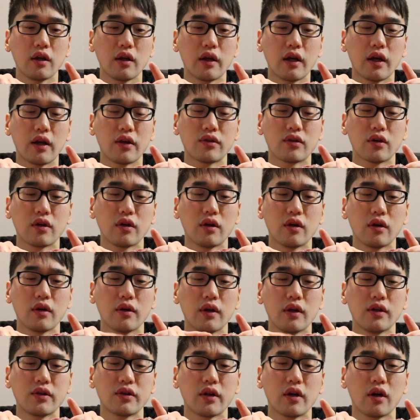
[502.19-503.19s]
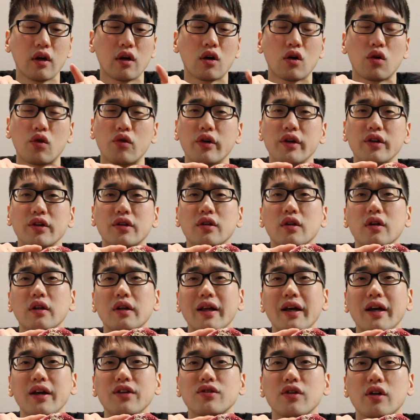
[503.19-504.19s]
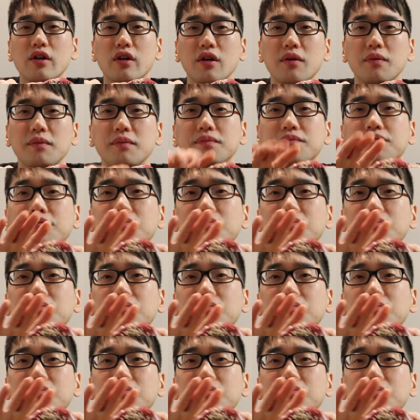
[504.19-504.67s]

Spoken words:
It has he said a currant glaze on it.